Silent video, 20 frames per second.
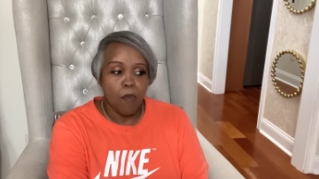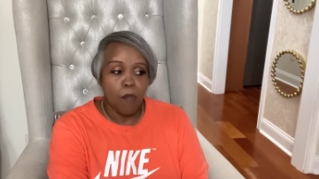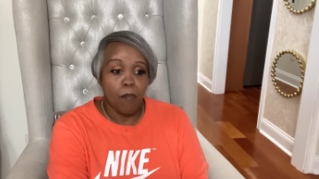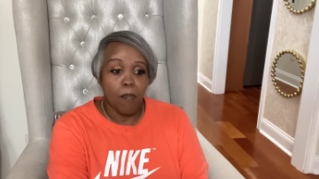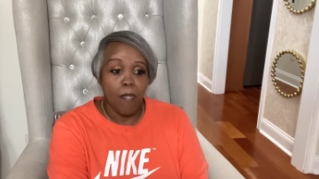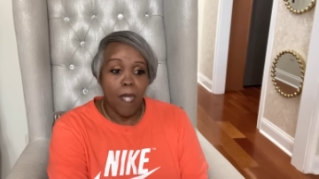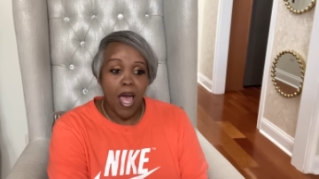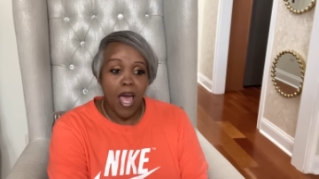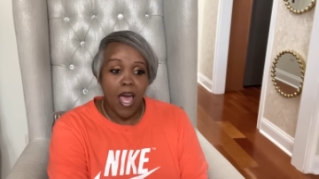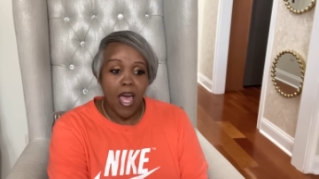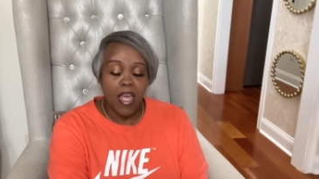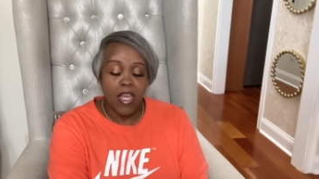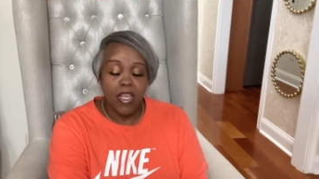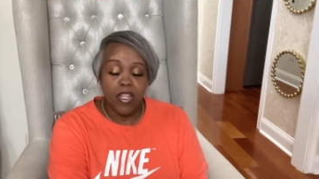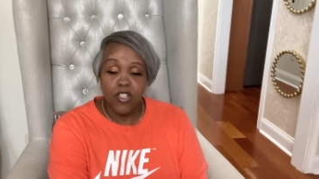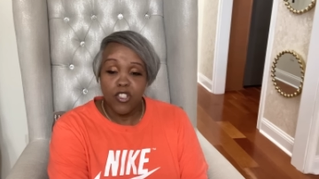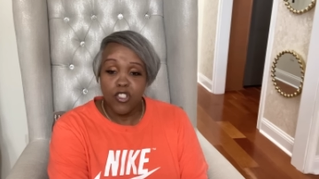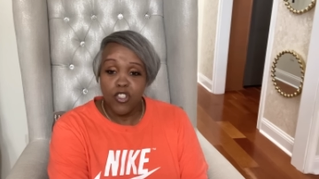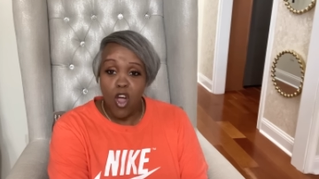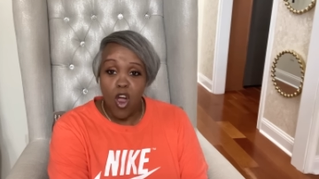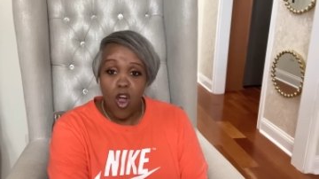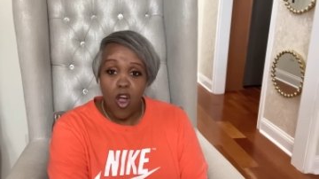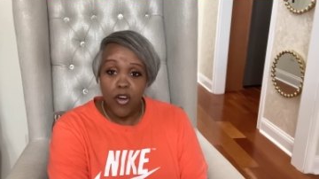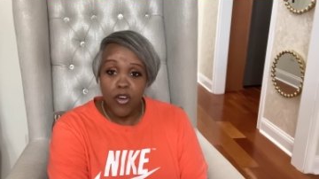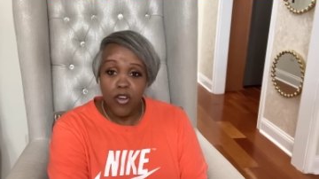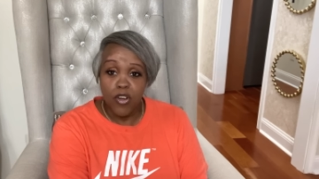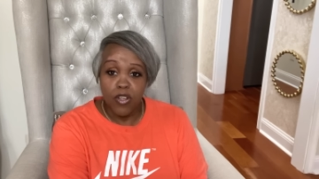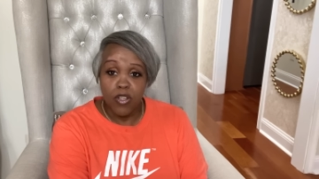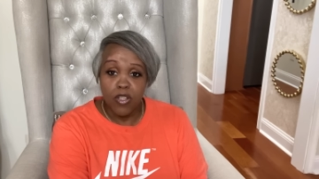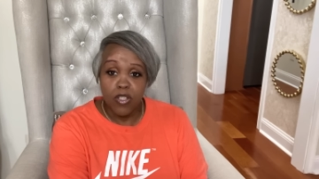my
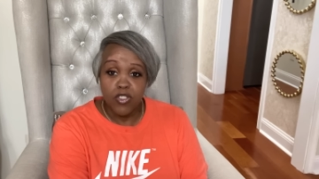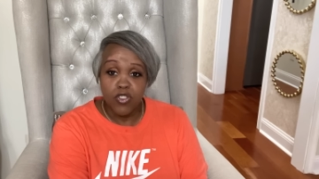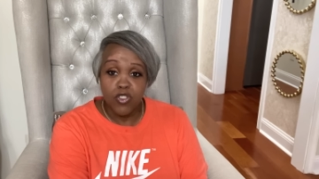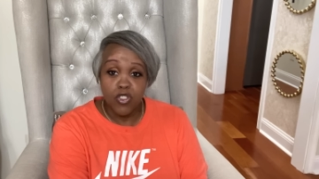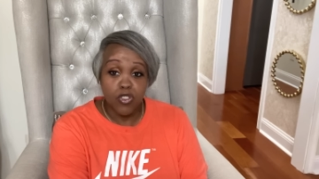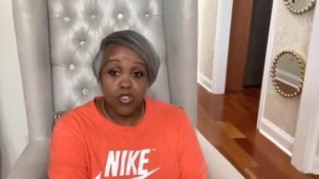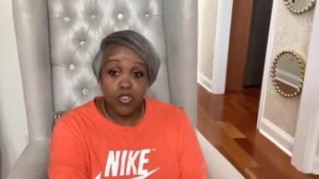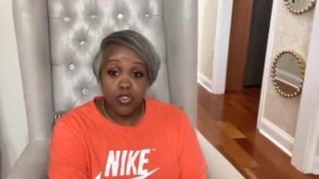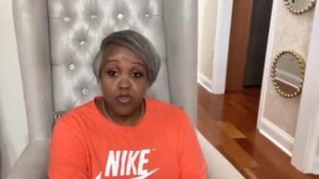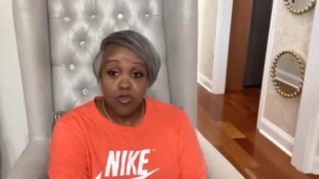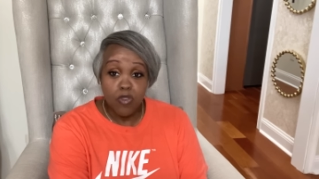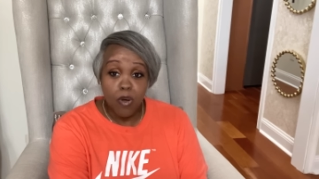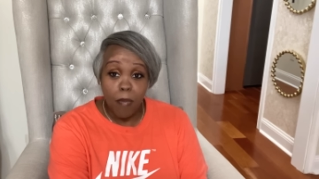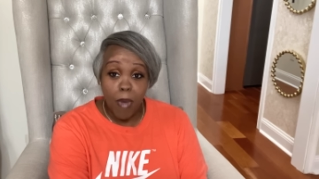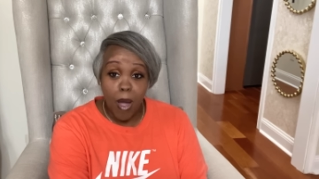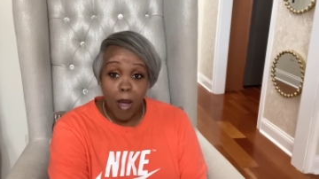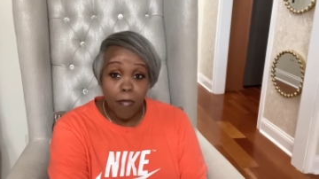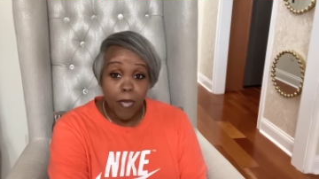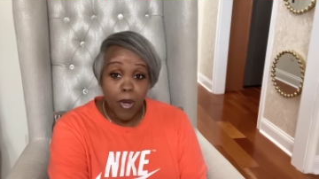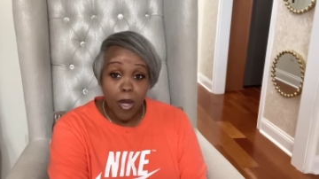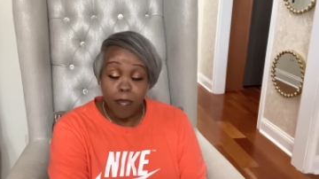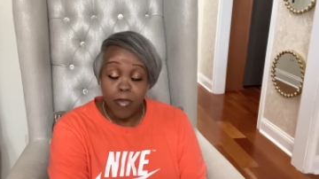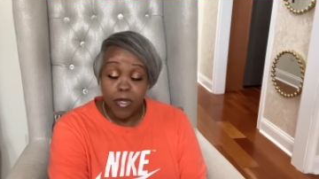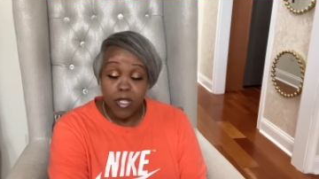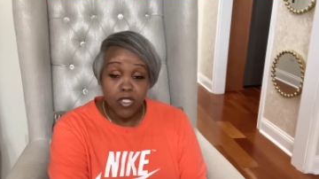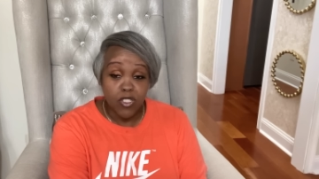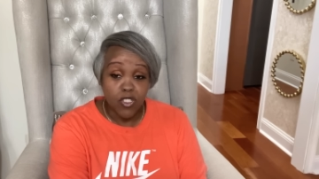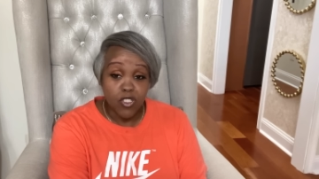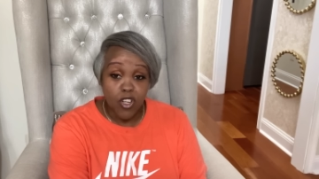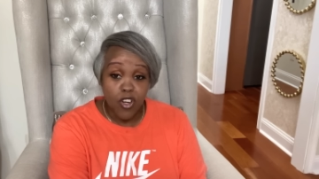daughter took two of my
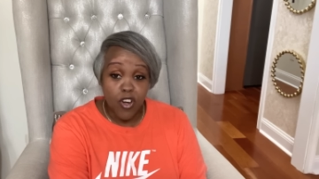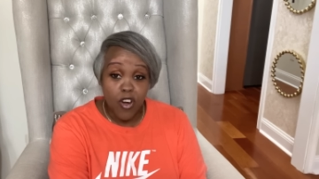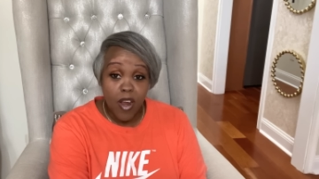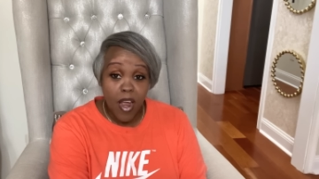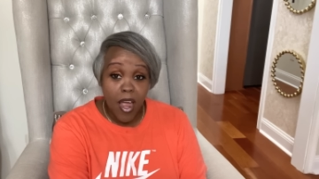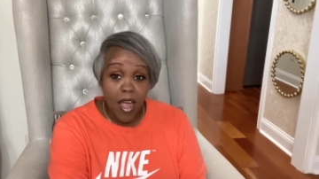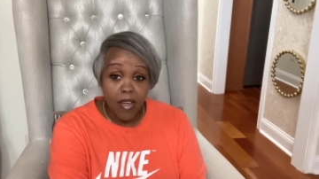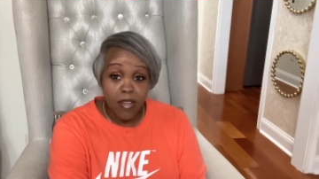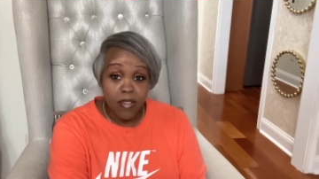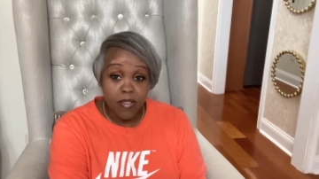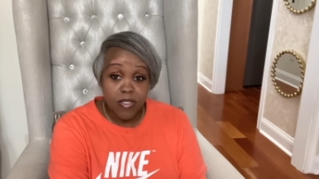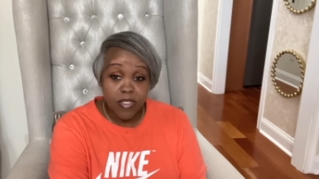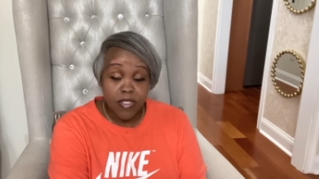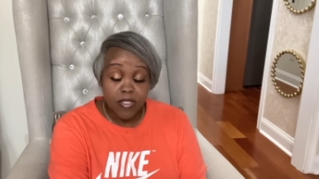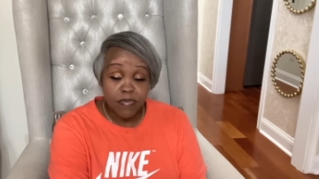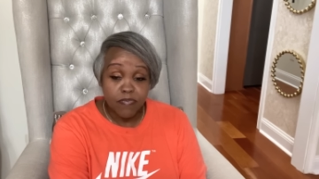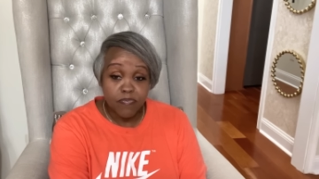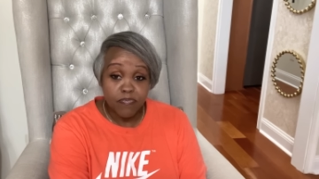pumpkins to her house.